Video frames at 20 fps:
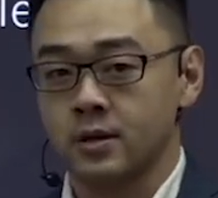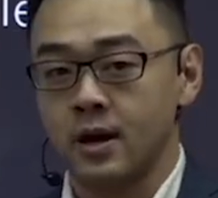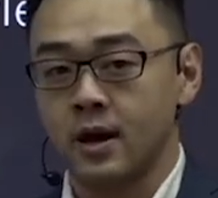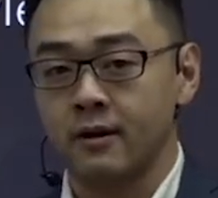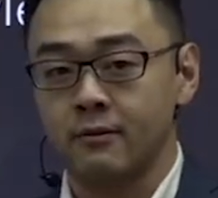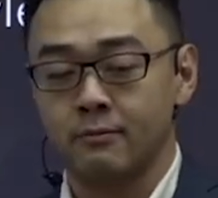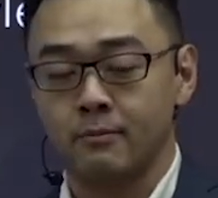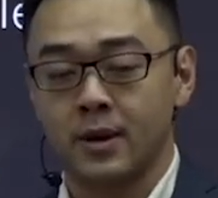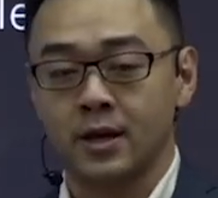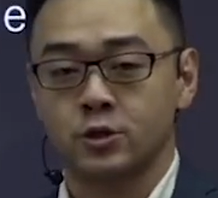
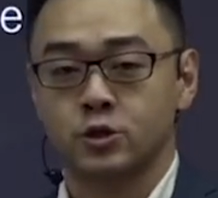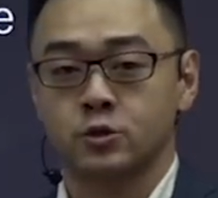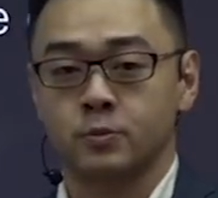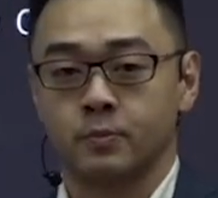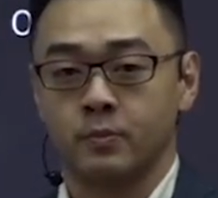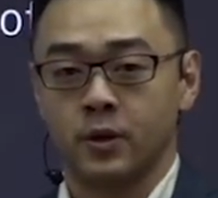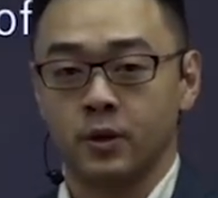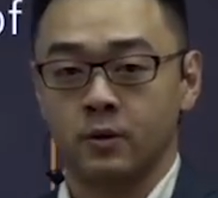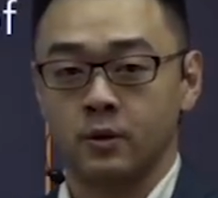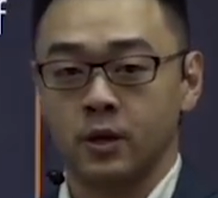of my
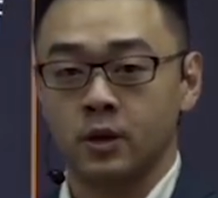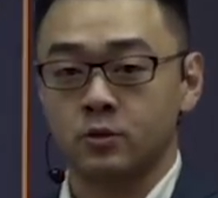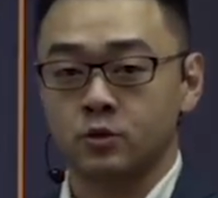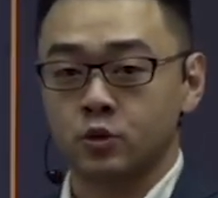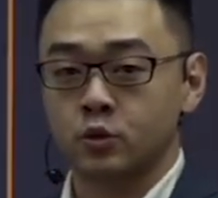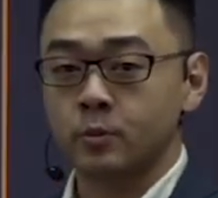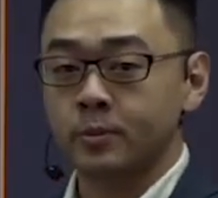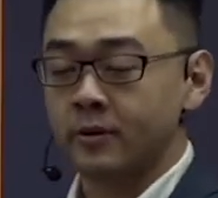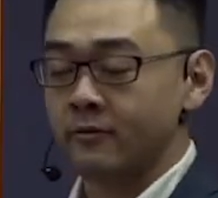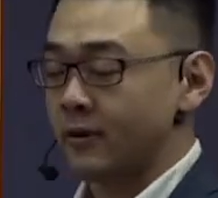
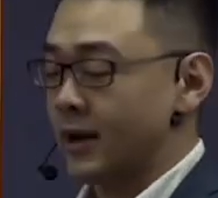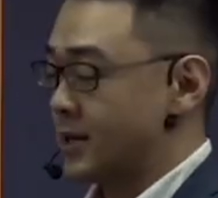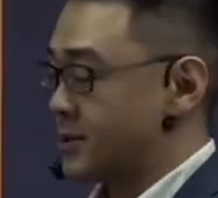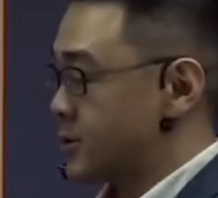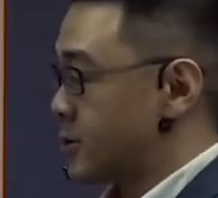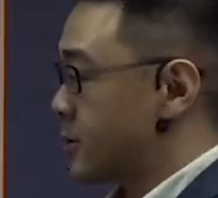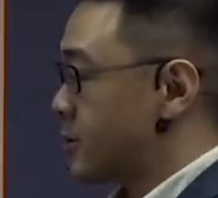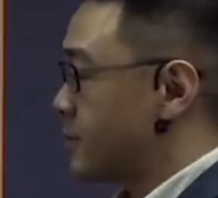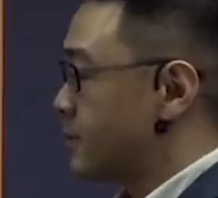supervisor.